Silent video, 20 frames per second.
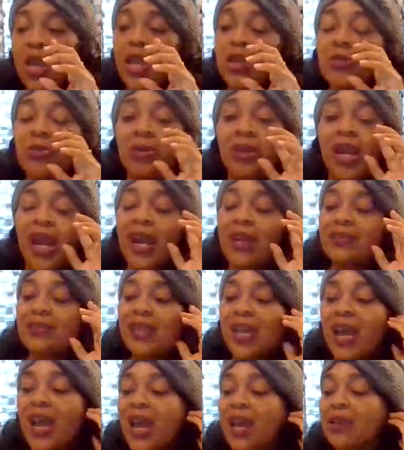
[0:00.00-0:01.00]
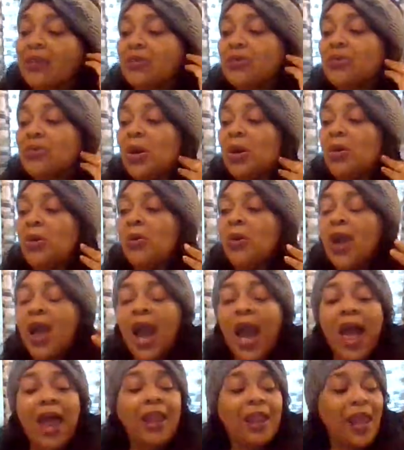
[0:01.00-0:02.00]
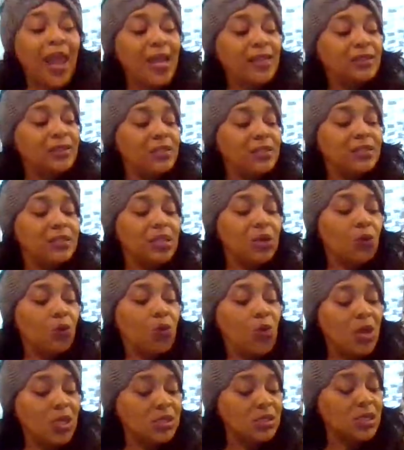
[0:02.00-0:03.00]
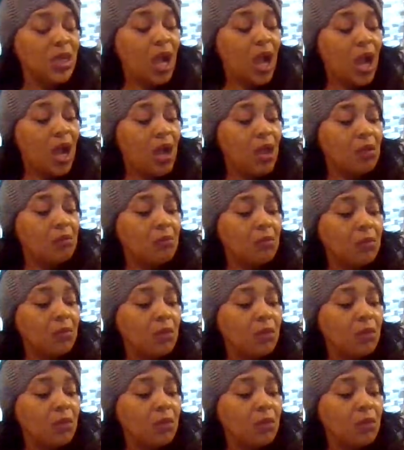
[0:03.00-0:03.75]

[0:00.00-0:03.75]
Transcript: and you're like, hey, you know, I like this at one time,